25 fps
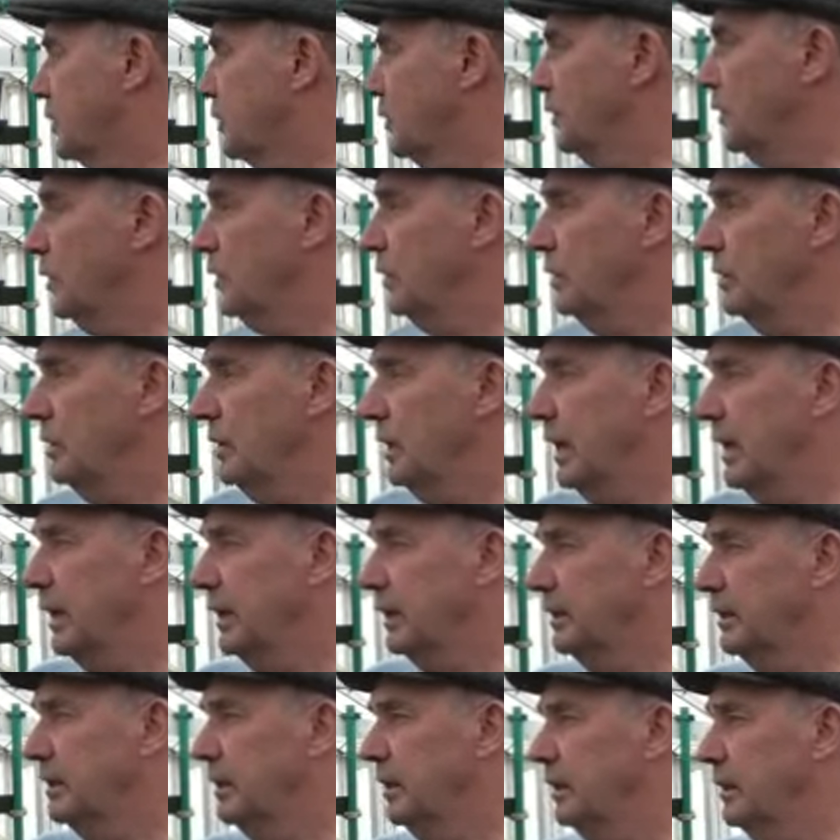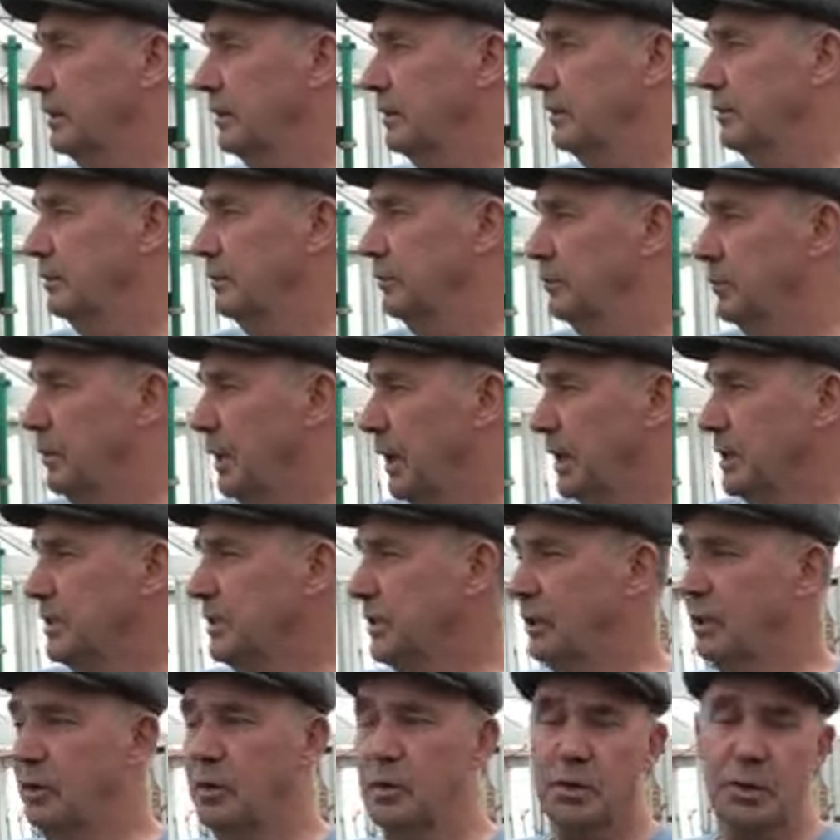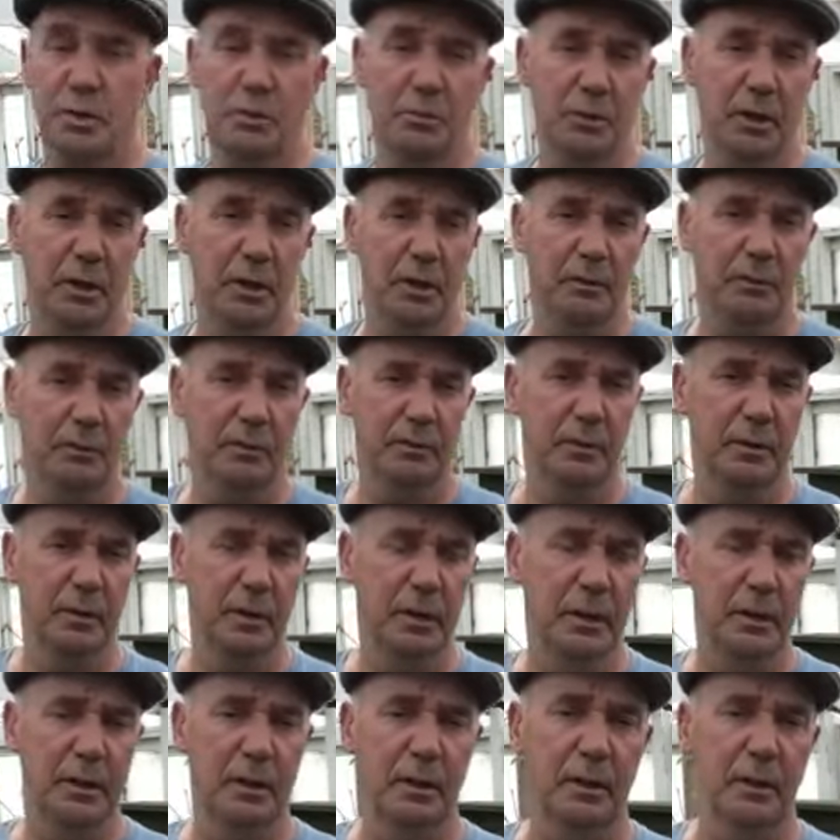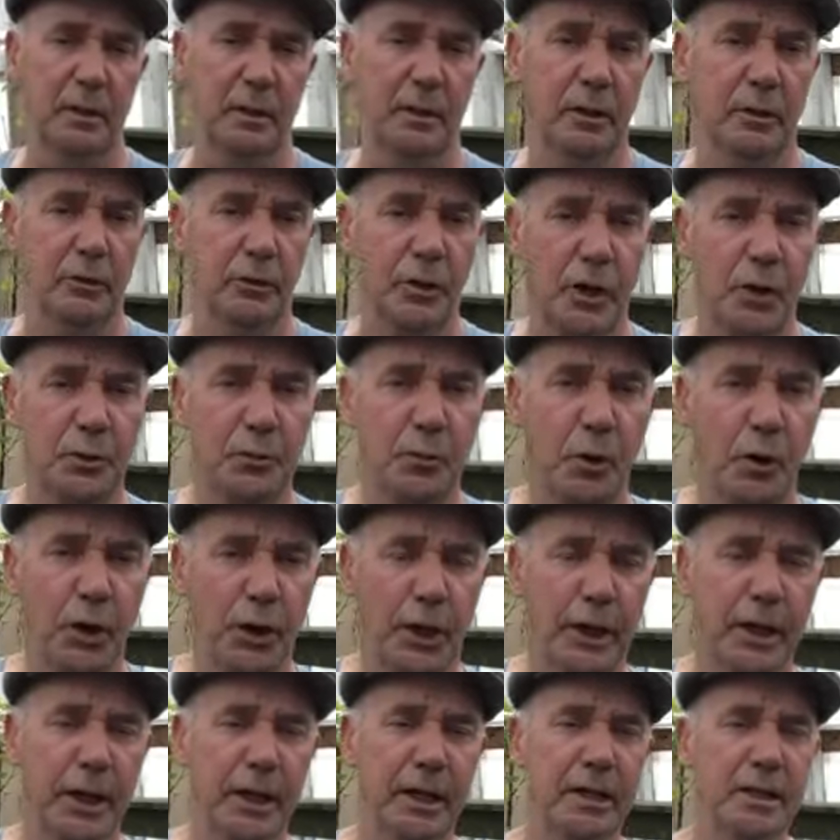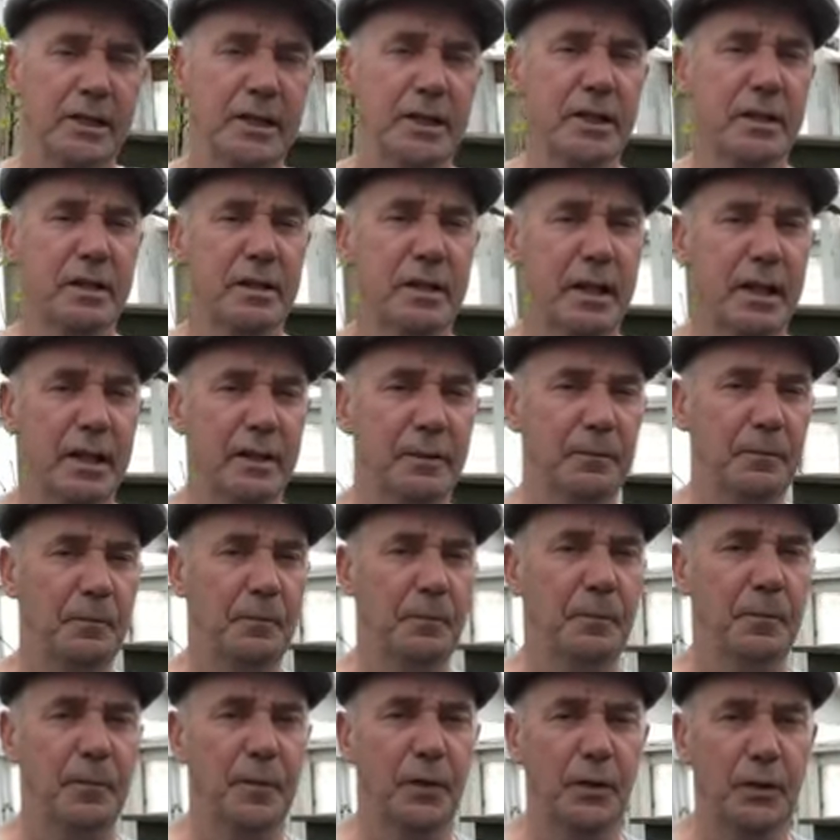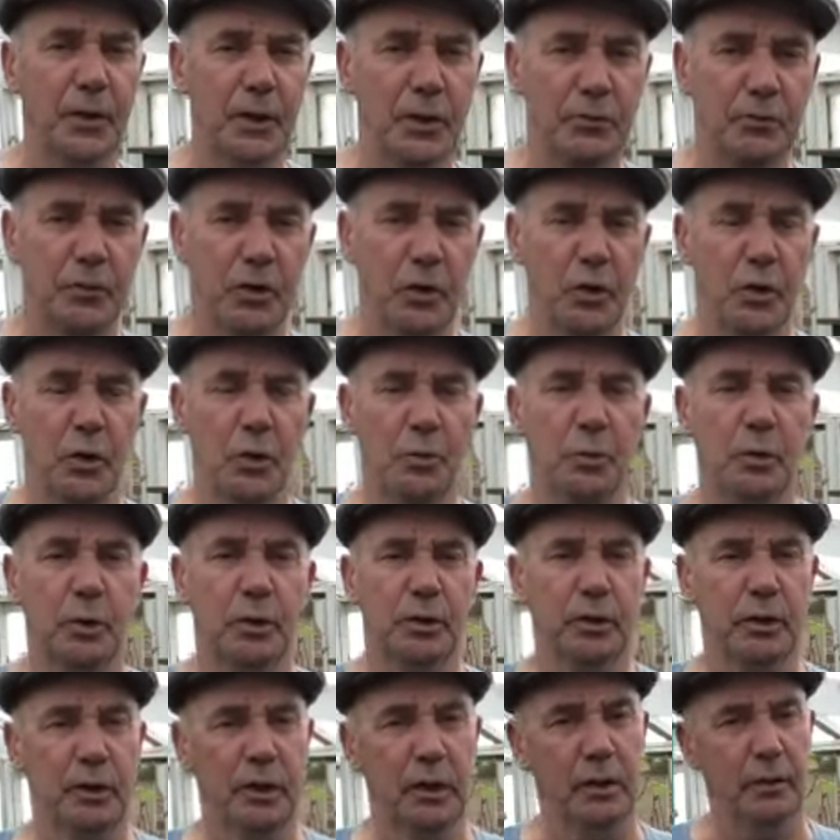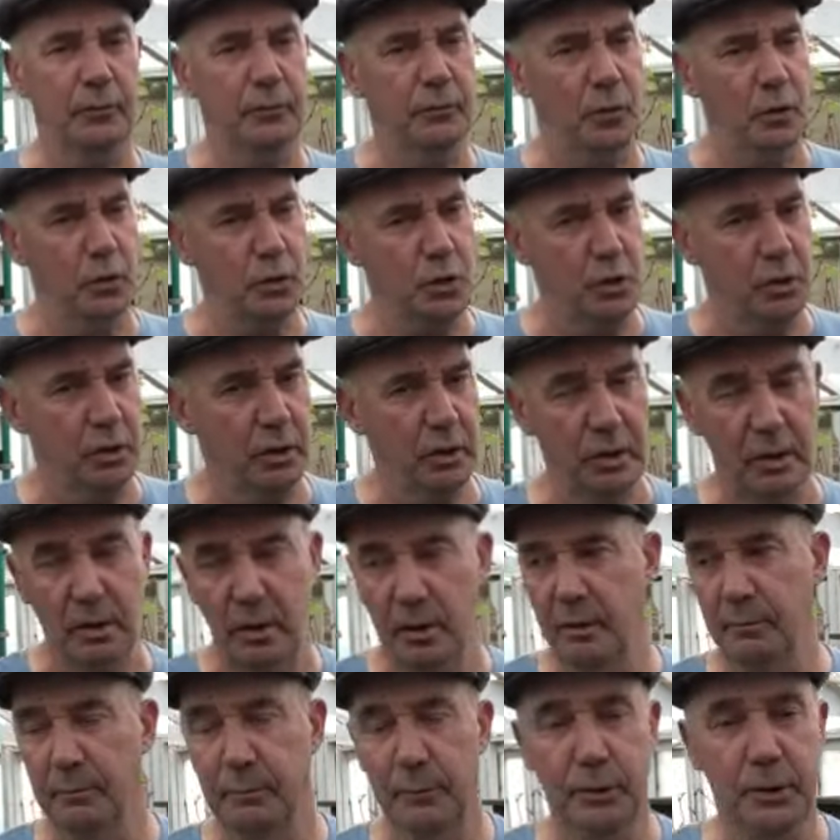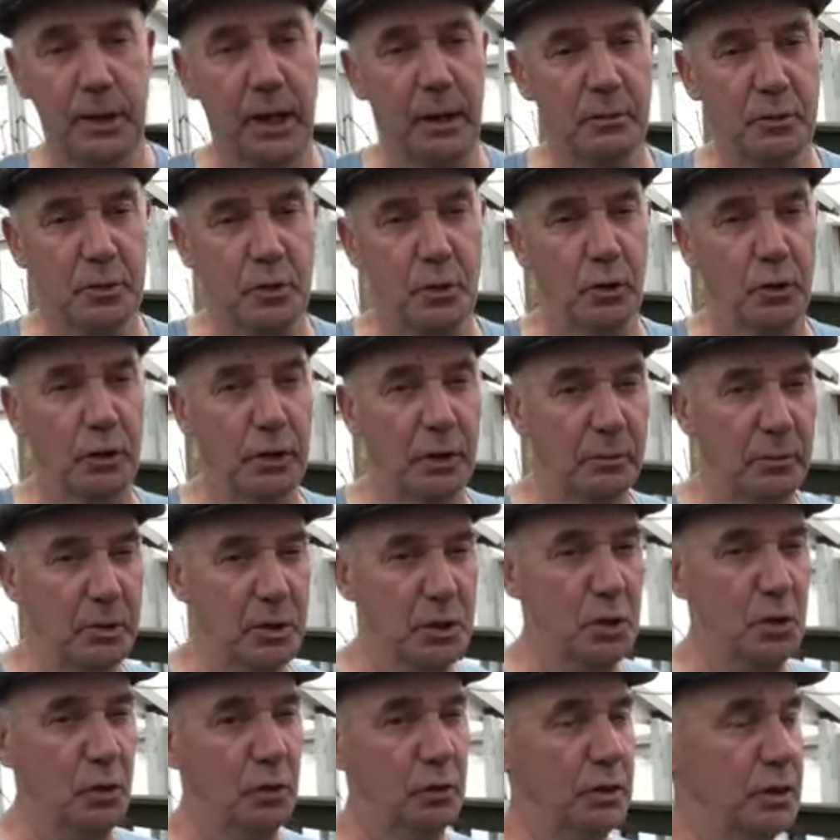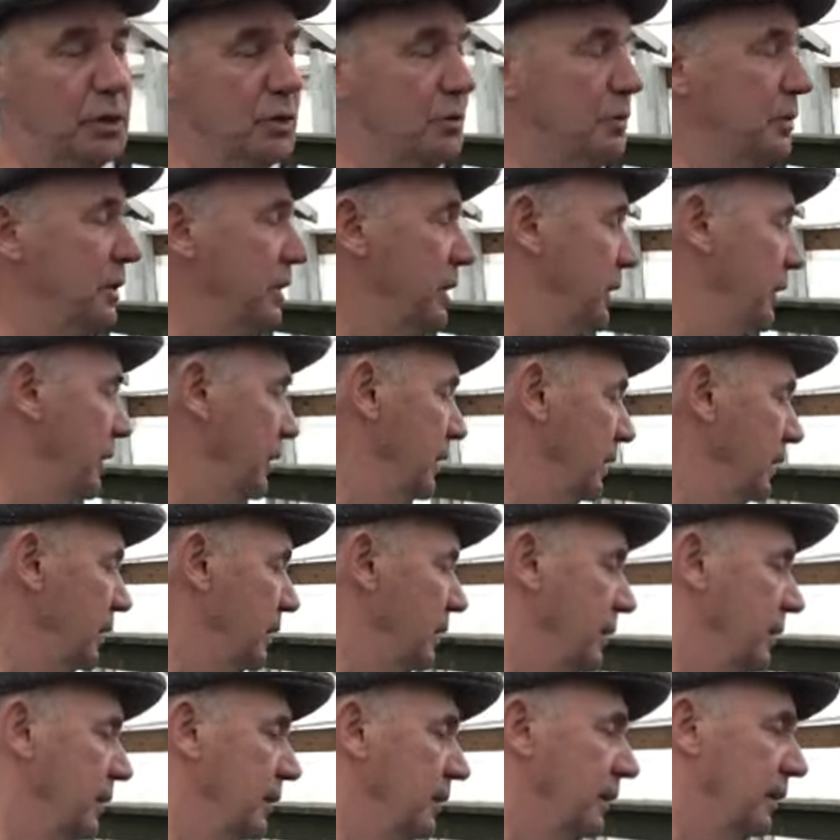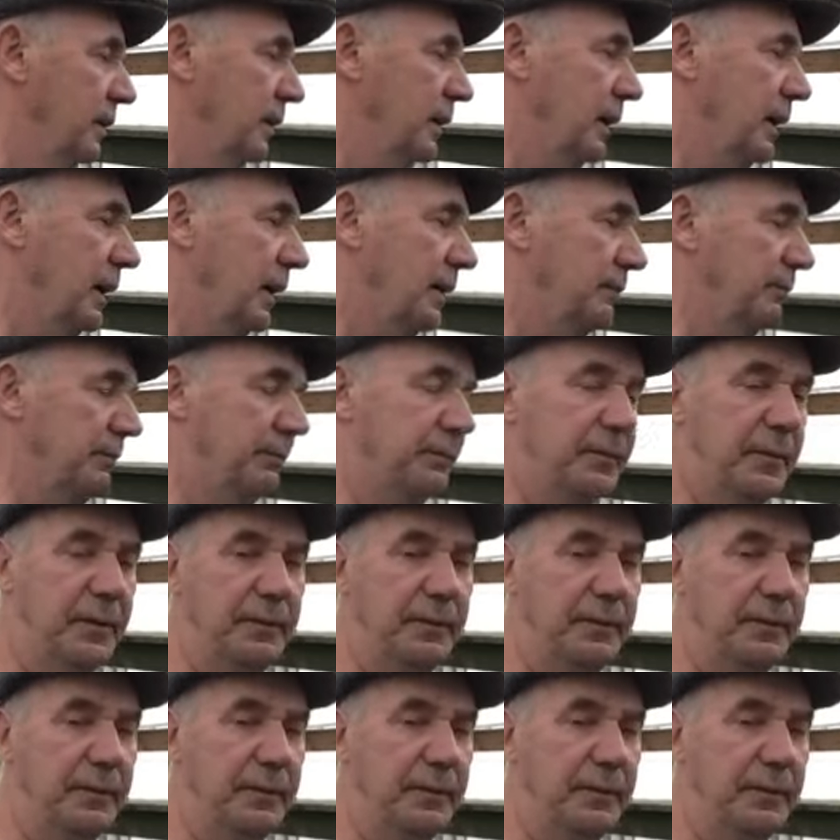so I had plans to do some of the raspberry canes on this video, but unfortunately time's cut a little bit short this week. I've